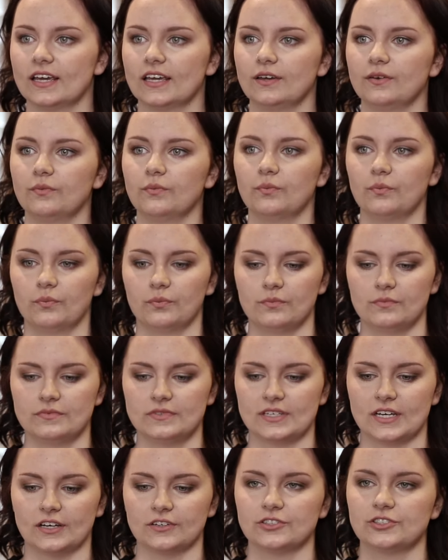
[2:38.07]
He
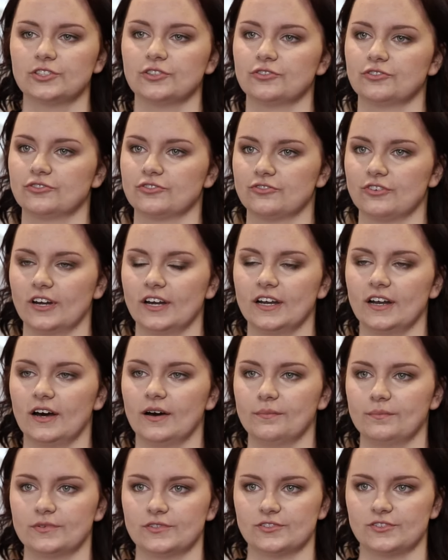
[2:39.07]
tells you straight
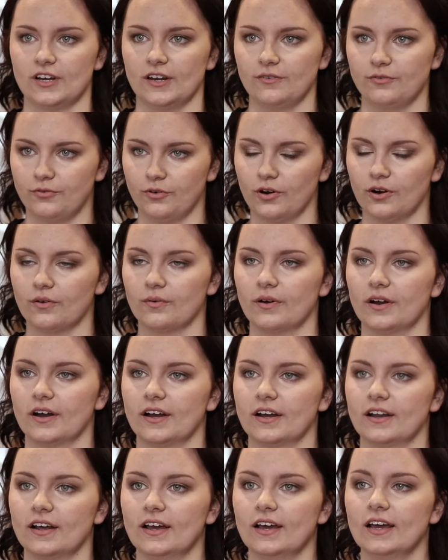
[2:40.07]
up,
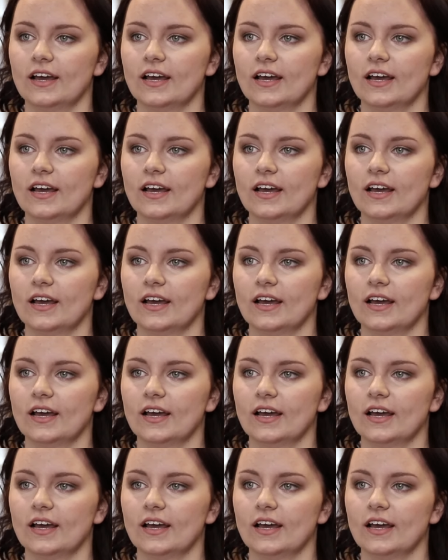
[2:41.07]
straightforward